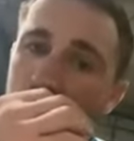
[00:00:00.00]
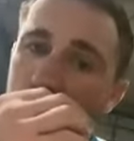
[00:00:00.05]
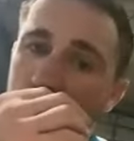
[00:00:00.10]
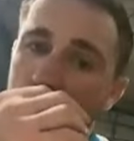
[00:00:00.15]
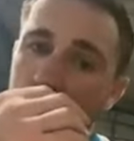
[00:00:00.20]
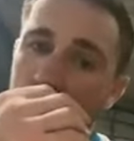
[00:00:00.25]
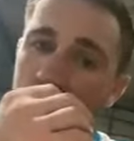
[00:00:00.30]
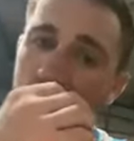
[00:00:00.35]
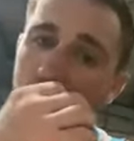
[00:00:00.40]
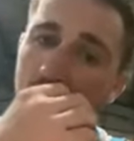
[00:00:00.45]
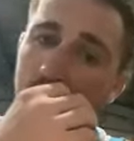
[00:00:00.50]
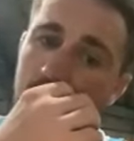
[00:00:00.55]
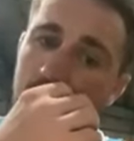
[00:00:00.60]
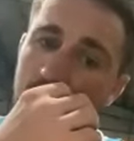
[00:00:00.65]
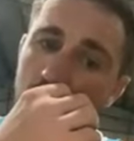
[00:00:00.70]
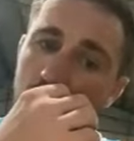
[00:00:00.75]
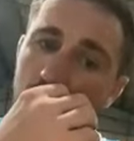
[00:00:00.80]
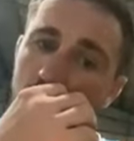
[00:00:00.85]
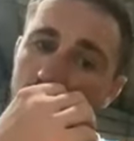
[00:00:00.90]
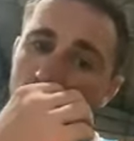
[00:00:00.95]
Bubba's a good guy. He's
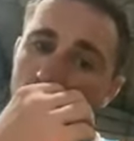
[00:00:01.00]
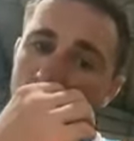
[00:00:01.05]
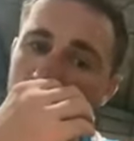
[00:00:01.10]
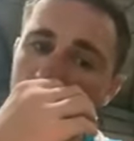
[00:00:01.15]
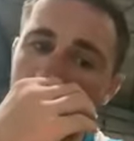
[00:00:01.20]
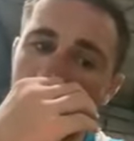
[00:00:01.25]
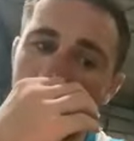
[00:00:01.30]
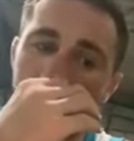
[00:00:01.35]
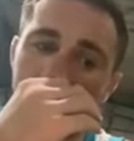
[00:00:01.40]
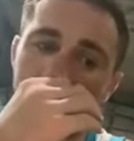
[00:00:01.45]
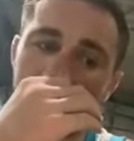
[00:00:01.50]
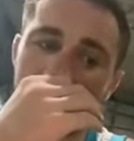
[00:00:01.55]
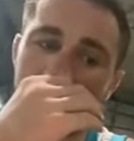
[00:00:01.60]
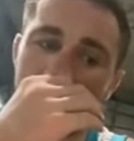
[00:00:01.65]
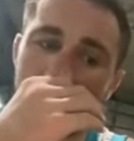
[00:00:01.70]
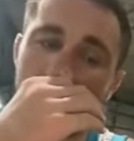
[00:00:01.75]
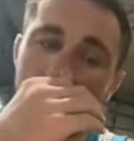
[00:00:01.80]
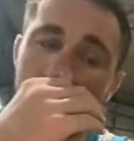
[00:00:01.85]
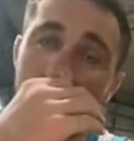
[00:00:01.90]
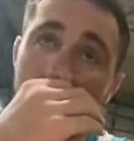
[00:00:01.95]
a great wrestler,
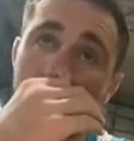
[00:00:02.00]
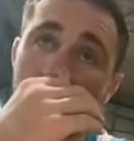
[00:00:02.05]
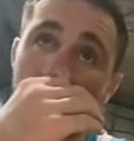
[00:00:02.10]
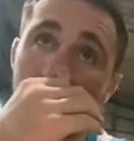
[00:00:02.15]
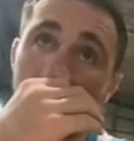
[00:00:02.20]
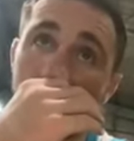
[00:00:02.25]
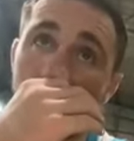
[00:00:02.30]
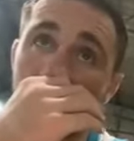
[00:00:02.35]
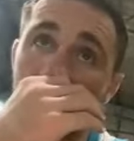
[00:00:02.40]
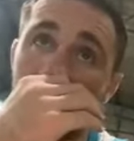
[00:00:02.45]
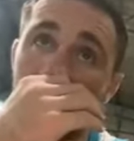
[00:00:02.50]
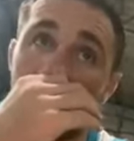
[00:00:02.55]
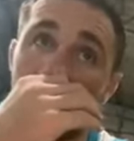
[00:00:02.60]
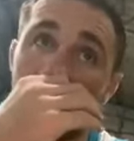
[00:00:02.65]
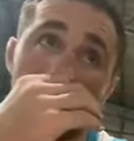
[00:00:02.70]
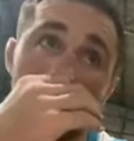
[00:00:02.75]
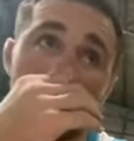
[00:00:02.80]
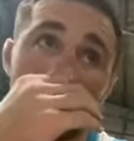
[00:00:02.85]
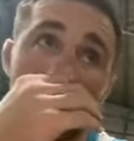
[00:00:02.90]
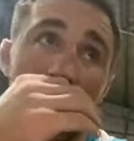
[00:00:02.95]
great MMA fighter.
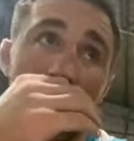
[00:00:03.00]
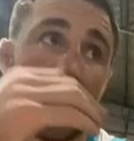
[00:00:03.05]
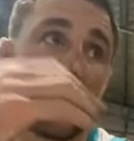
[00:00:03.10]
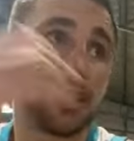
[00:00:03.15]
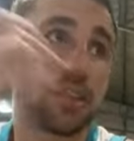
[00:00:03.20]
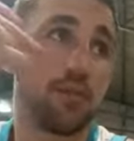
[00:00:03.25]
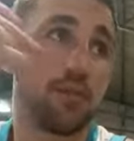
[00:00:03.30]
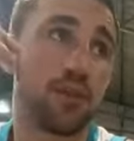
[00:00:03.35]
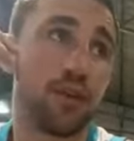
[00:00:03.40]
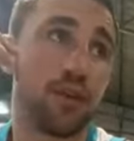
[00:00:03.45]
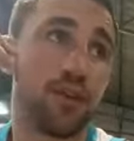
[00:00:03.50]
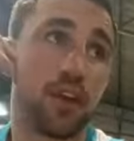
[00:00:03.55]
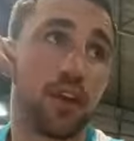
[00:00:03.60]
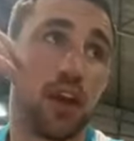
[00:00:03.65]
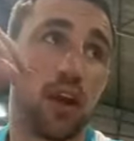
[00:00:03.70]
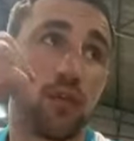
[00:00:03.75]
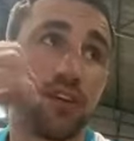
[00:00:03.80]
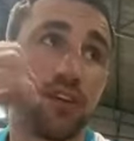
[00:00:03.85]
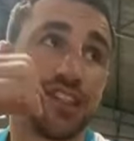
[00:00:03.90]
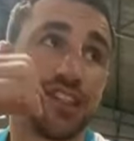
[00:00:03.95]
He's improved a
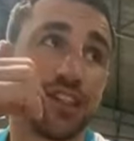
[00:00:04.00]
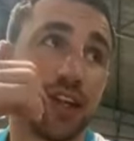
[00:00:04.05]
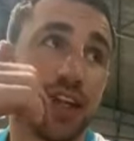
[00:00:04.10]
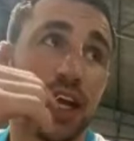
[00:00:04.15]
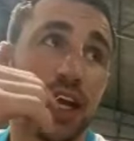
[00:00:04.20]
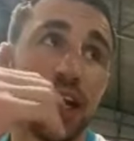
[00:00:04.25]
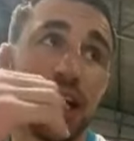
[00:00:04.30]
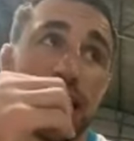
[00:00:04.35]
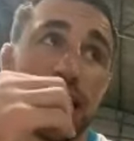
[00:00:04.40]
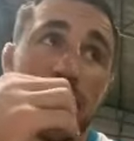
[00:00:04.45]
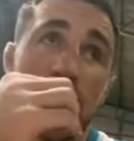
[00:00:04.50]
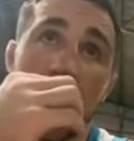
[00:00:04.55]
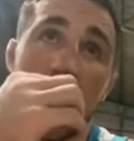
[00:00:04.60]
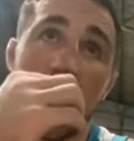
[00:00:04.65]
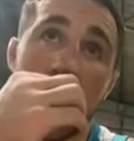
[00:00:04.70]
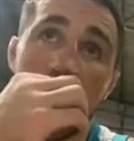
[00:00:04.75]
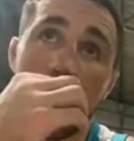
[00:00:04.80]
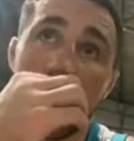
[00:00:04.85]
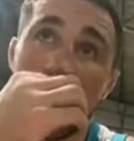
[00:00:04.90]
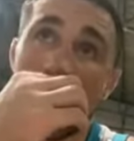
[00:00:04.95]
lot recently.
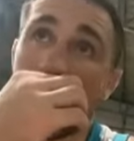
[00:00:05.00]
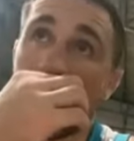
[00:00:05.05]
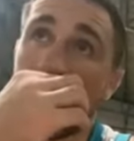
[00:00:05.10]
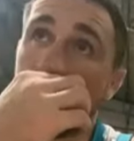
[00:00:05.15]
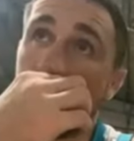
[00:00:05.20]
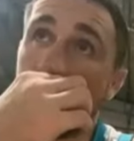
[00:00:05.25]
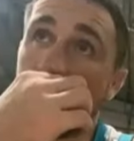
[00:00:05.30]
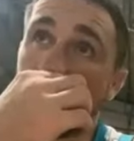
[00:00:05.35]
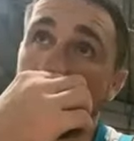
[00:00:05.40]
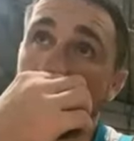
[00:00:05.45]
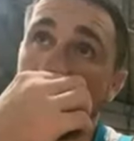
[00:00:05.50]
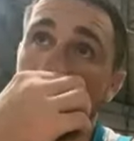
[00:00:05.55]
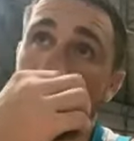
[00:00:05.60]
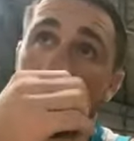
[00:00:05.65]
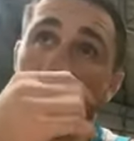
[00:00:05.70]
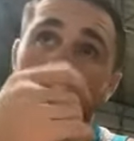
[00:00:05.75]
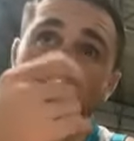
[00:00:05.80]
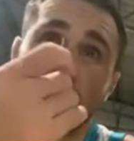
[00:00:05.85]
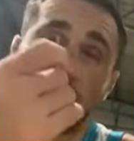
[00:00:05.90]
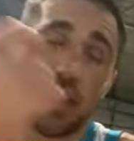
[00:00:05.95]
And
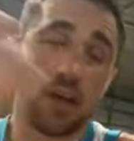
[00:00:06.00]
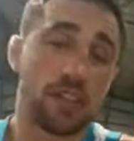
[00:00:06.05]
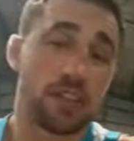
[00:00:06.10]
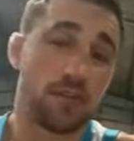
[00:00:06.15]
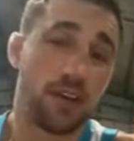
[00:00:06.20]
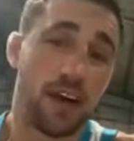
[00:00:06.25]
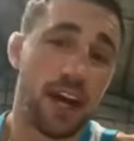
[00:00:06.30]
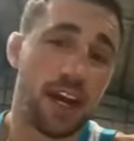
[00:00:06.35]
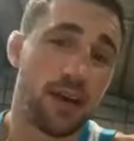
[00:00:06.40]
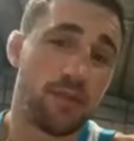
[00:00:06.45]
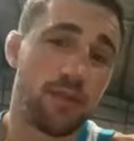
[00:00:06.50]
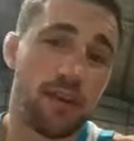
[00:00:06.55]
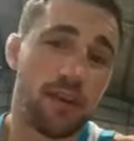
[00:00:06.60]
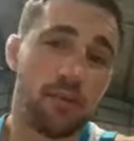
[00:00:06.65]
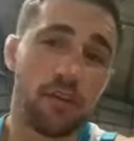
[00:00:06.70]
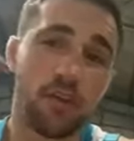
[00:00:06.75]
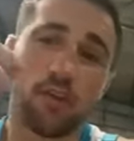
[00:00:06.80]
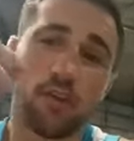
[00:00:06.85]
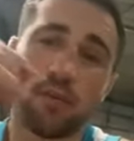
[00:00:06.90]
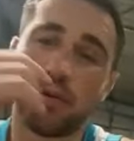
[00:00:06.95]
I've always wanted to fight him,
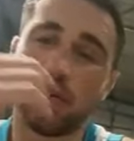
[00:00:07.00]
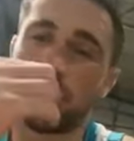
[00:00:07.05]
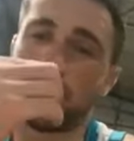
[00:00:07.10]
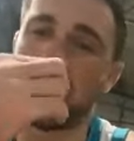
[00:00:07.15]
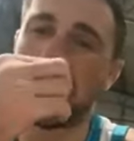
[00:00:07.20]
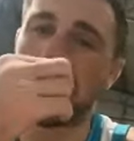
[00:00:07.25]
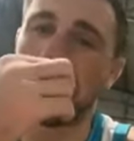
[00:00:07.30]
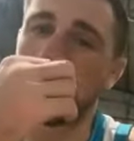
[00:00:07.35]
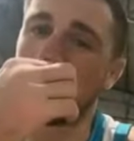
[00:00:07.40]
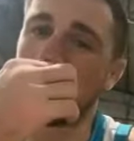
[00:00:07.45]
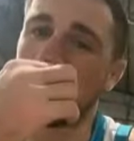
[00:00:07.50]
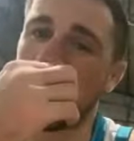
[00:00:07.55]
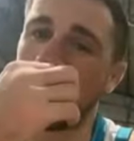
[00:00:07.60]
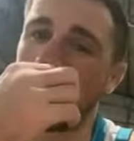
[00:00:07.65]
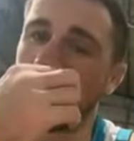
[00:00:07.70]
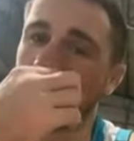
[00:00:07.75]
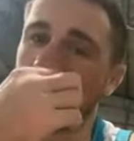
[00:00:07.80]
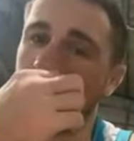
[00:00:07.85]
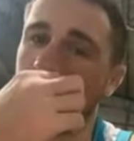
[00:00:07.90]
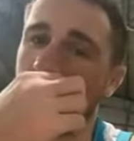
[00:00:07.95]
even though we've been friends. I'm
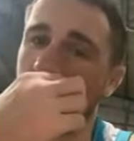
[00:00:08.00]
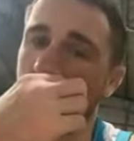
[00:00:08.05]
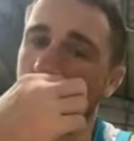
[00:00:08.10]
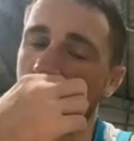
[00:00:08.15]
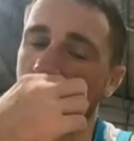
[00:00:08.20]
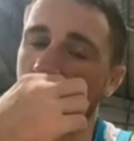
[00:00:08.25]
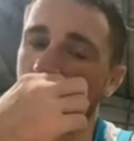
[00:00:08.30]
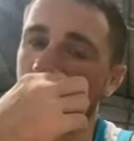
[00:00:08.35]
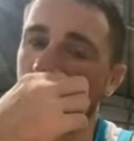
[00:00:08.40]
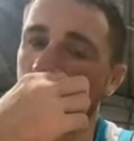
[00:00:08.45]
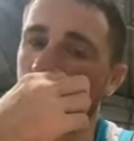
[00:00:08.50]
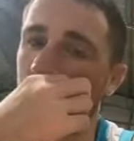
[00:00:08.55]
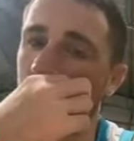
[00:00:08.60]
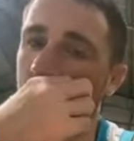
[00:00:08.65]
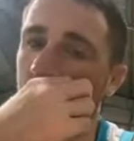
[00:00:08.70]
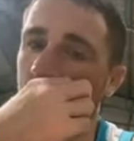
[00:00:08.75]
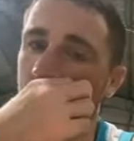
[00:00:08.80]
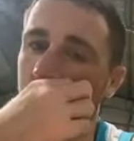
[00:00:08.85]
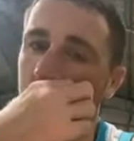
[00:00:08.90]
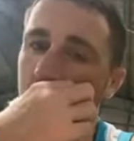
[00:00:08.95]
excited that we're going to
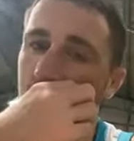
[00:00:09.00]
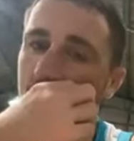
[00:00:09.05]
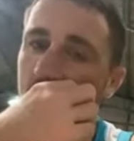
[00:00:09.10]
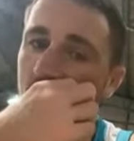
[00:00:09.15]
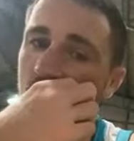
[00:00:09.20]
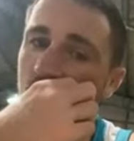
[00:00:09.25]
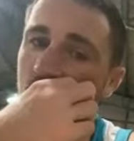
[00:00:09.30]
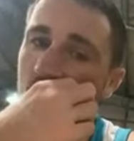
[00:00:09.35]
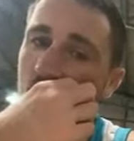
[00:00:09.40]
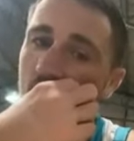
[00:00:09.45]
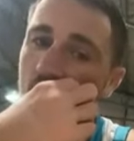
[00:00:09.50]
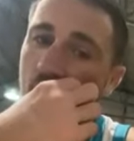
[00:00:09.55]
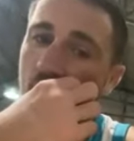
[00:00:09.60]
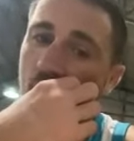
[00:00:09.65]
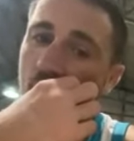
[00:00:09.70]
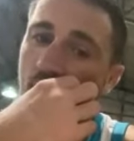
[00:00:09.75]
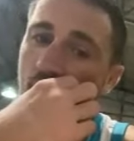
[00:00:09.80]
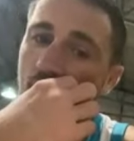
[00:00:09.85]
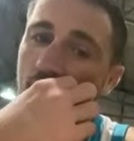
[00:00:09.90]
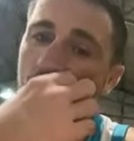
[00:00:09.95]
fight.
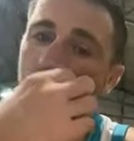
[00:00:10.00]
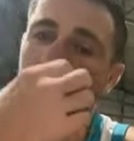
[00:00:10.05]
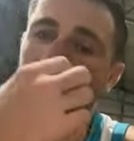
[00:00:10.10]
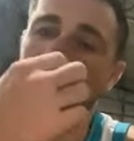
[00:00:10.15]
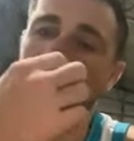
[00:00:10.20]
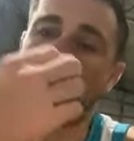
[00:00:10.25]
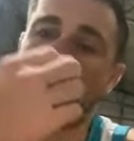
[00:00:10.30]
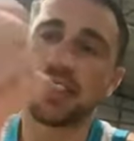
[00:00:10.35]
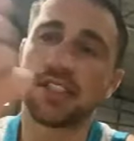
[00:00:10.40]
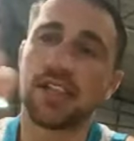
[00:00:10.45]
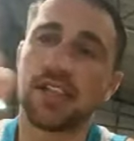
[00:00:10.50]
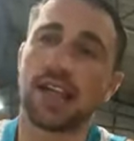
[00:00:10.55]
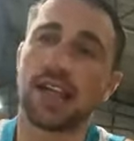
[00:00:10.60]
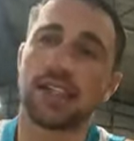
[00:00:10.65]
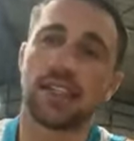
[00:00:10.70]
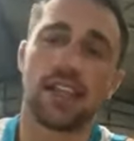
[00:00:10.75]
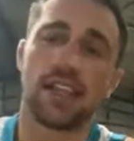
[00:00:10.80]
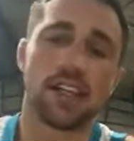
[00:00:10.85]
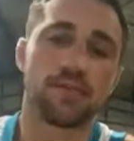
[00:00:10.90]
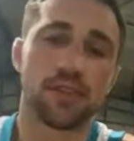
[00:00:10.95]
And I'm excited
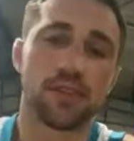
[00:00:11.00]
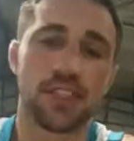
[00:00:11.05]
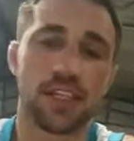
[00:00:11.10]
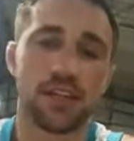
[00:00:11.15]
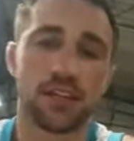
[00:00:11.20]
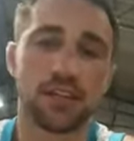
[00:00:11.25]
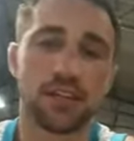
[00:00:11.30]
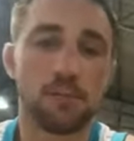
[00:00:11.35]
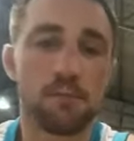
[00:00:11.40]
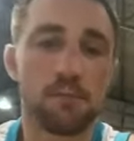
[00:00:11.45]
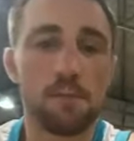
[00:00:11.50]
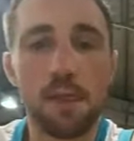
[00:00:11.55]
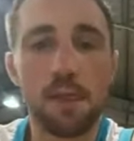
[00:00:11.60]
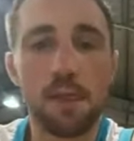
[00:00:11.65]
to test my skills.